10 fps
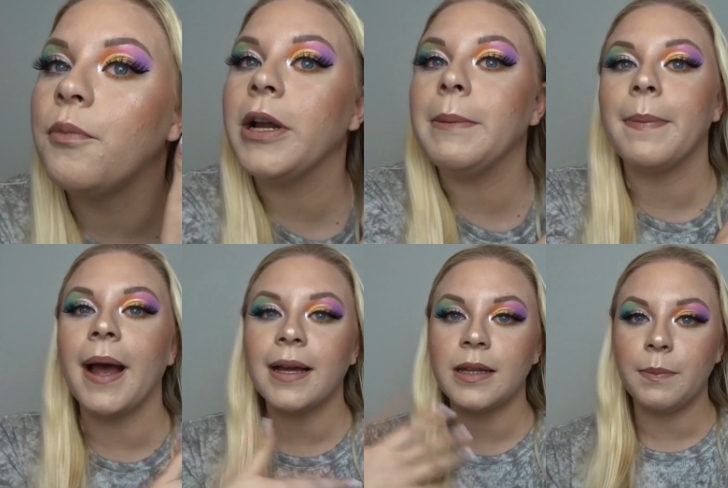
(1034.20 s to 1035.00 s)
bring
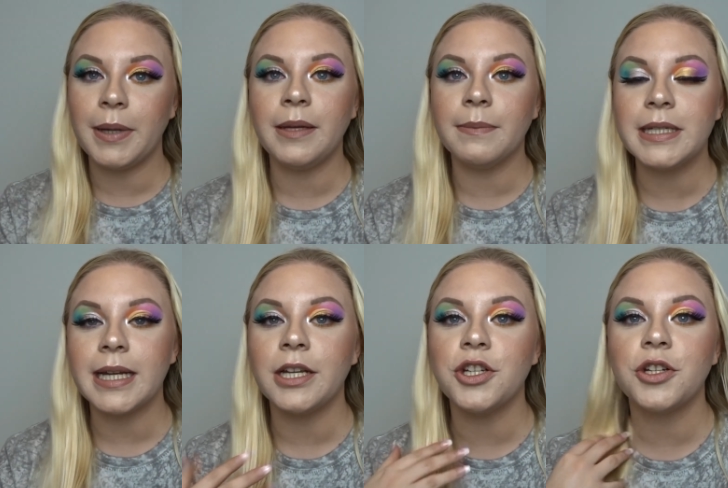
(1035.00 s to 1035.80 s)
back the
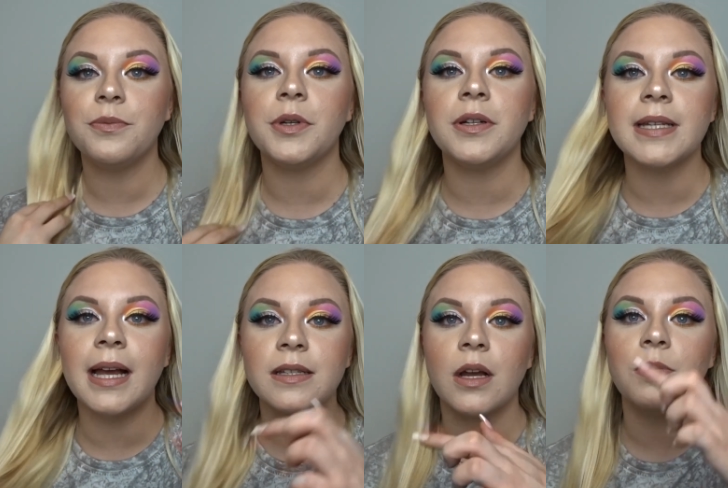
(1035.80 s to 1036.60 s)
pigmentation because
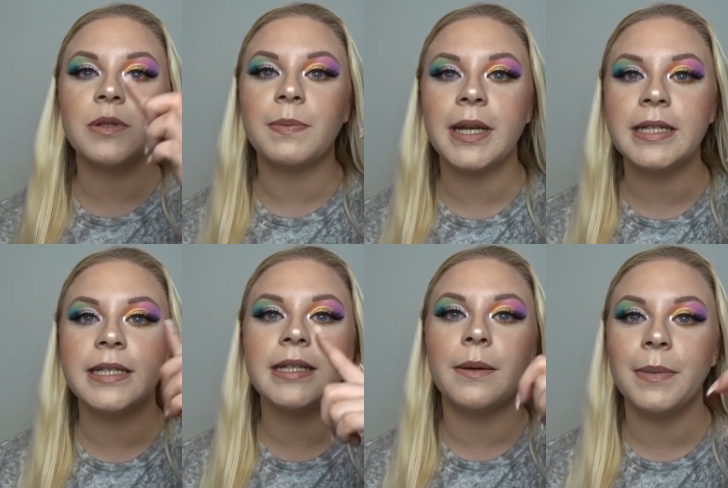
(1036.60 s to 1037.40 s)
as I was
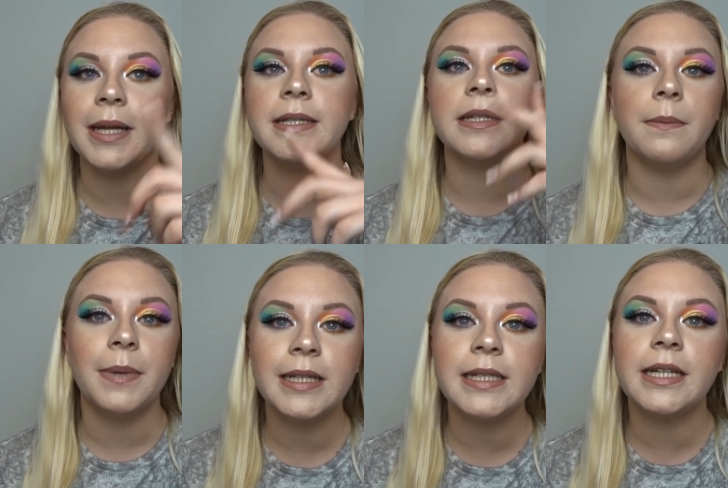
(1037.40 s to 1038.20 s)
blending and blending and
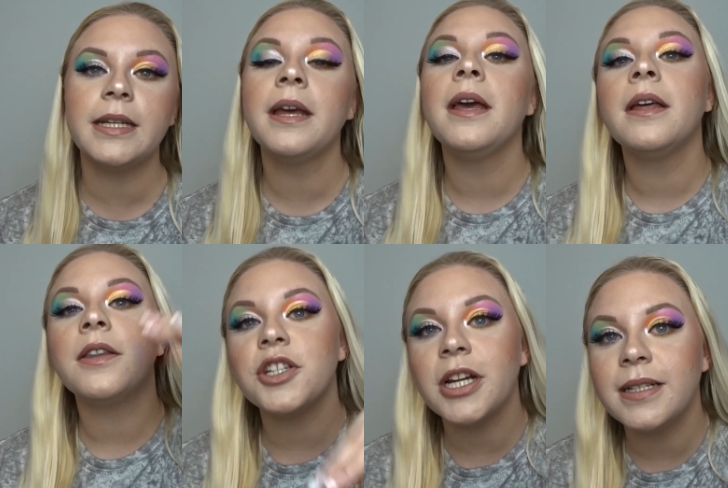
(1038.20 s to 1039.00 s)
blending
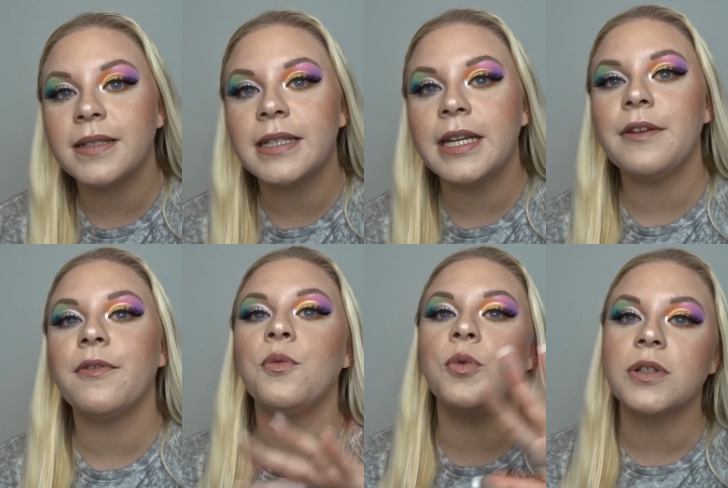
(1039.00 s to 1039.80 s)
the shade
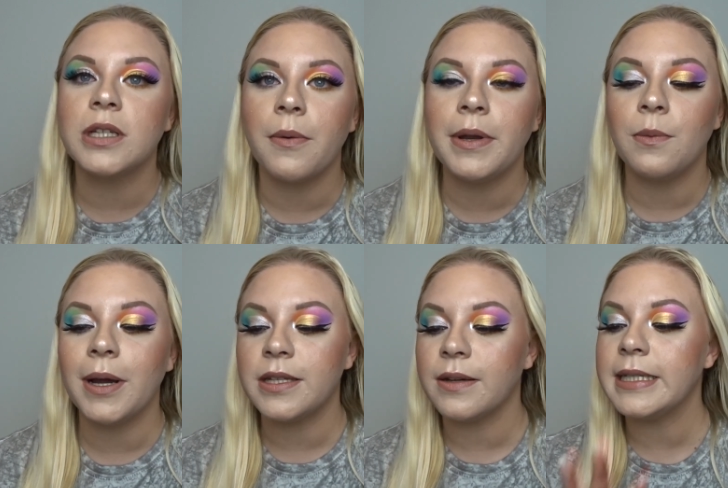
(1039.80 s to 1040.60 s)
underneath was going
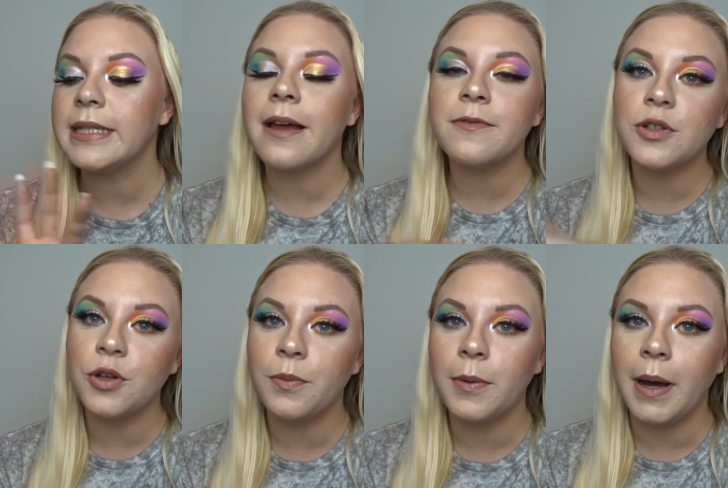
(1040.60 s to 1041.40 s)
away so I did have to
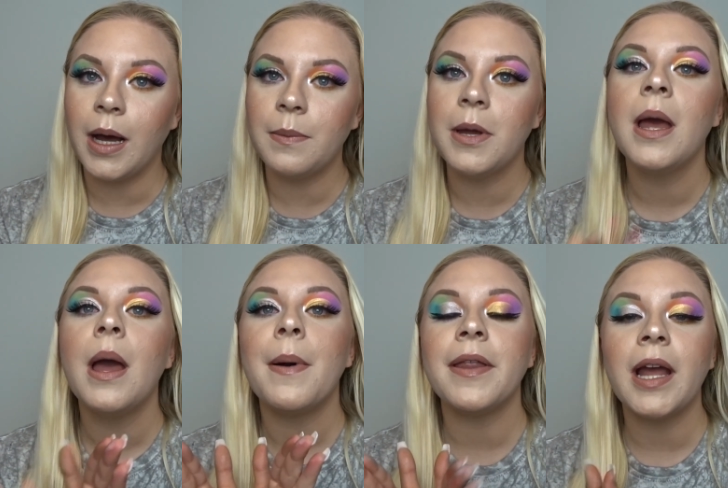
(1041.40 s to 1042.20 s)
top them up
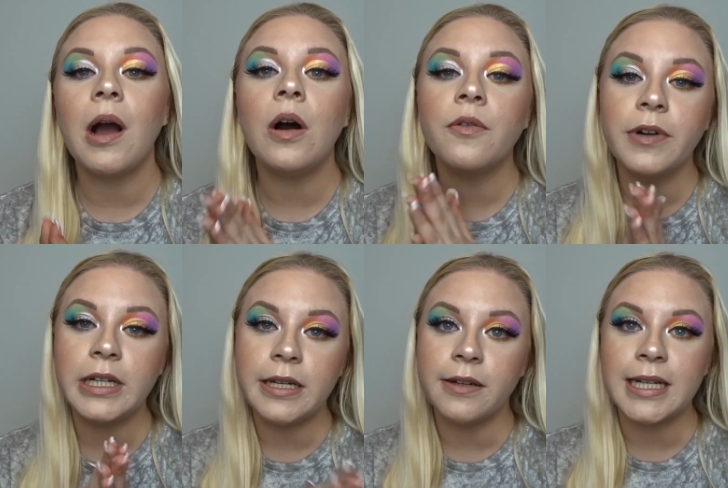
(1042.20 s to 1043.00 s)
but they are
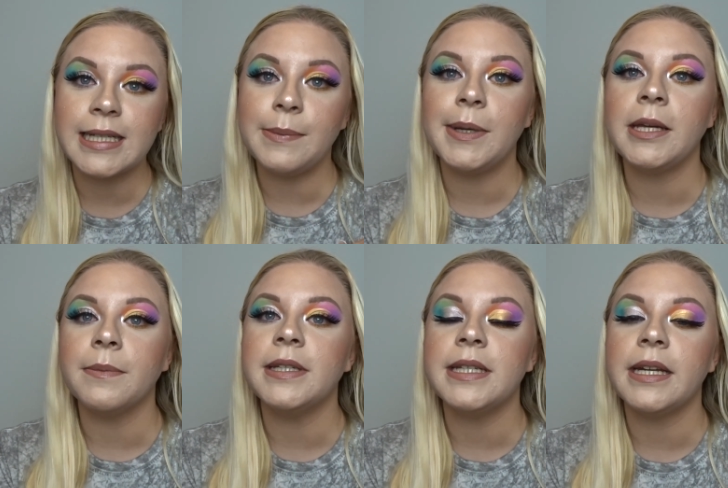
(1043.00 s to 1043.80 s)
really nicely
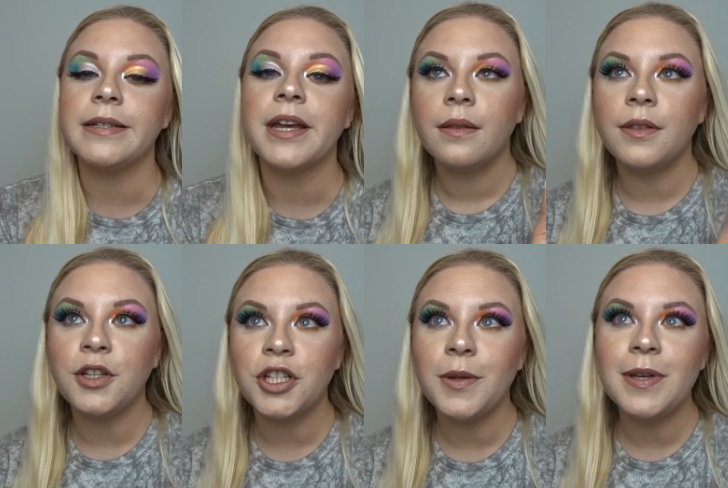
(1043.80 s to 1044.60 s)
pigmented.
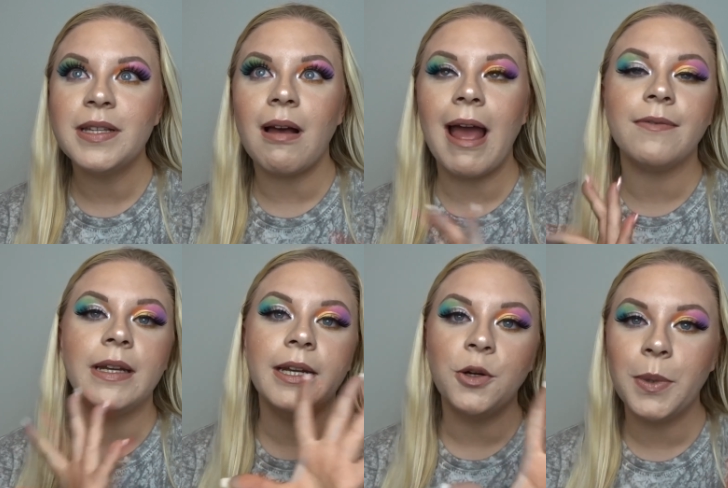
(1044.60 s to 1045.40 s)
The shimmers I have
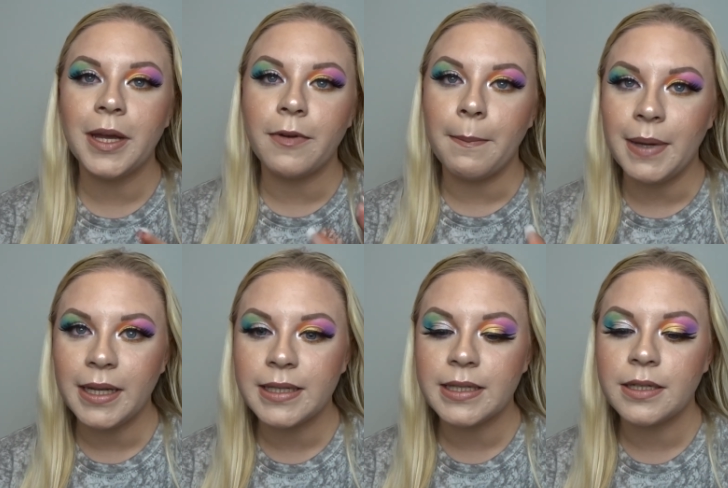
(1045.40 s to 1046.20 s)
a little bit of a
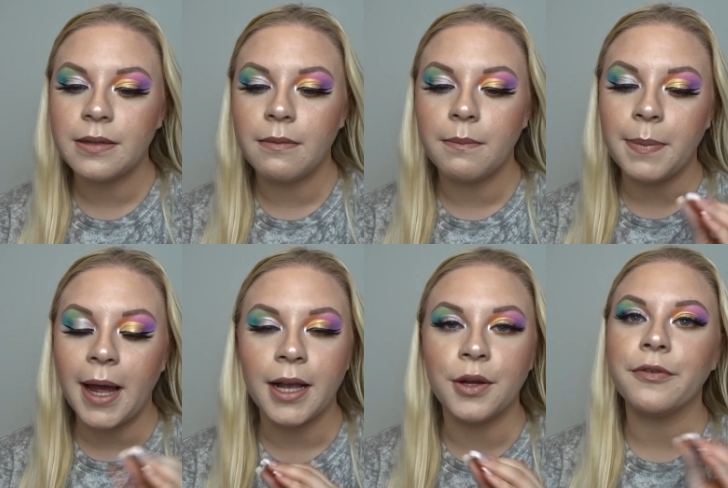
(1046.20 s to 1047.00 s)
mixed
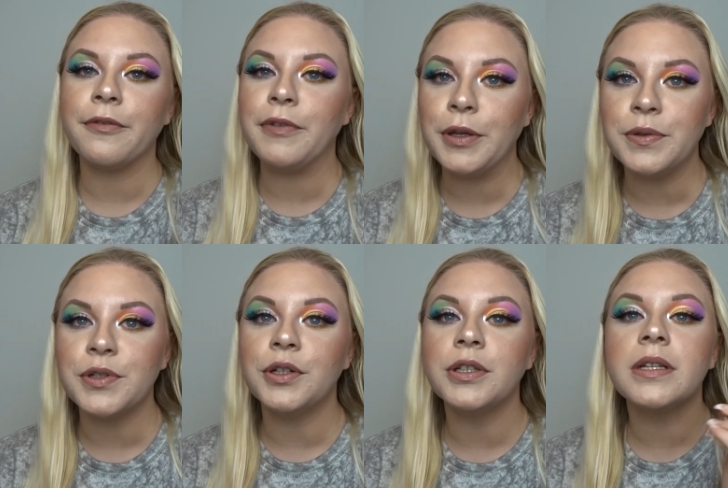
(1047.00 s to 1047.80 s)
bag of
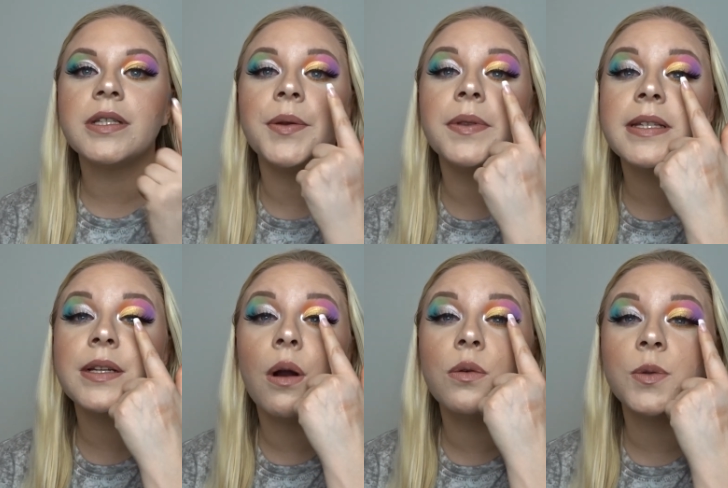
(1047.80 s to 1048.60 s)
reviews on so this
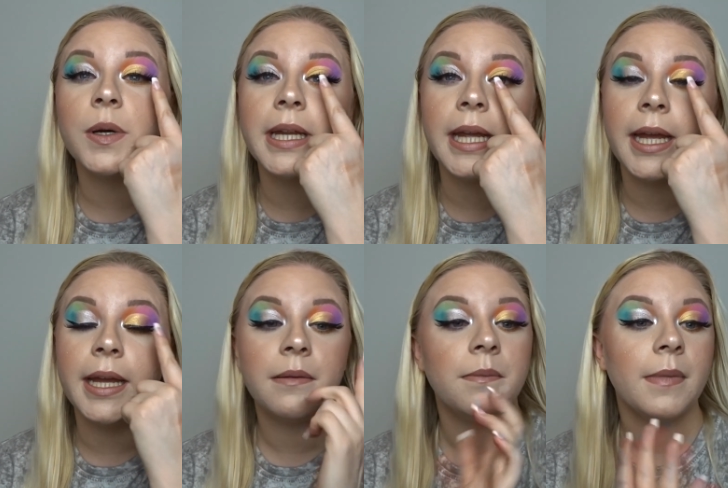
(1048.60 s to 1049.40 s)
gold one
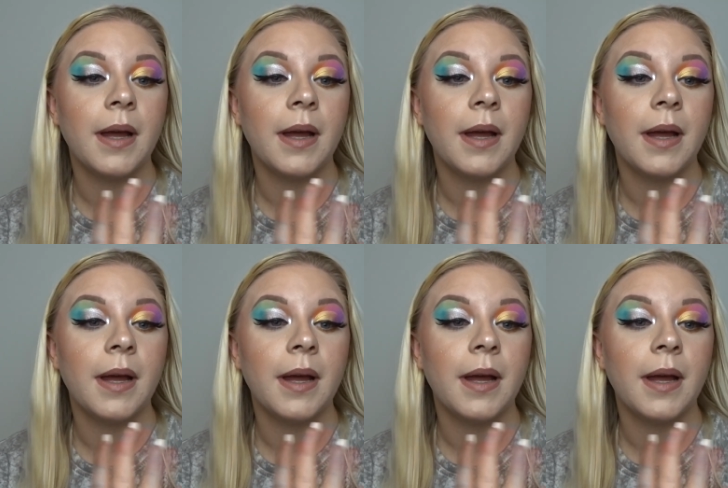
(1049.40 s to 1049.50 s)
here